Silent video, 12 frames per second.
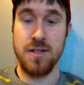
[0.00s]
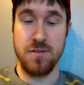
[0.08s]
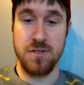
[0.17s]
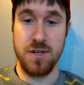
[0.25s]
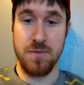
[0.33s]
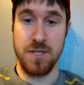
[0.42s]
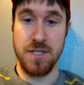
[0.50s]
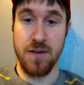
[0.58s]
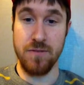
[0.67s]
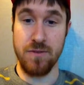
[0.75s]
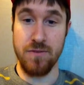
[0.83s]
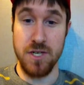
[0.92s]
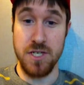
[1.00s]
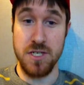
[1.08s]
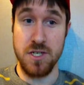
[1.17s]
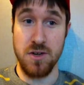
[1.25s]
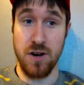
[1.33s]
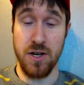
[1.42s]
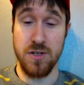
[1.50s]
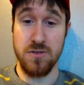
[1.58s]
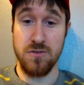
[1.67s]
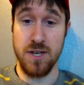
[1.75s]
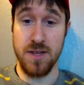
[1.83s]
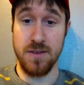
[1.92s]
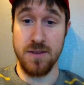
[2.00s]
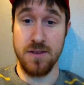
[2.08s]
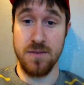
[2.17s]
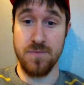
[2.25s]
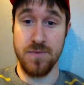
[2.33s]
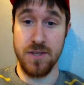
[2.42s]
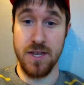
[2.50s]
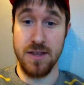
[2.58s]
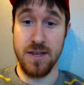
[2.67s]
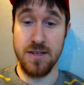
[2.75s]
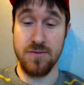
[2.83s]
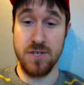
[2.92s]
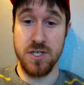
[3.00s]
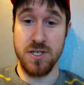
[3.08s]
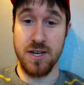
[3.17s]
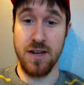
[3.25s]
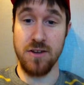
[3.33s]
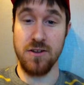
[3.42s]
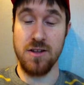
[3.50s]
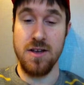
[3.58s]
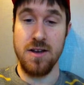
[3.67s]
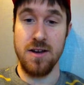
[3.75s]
So it's going to be a tough division to try to get that division title.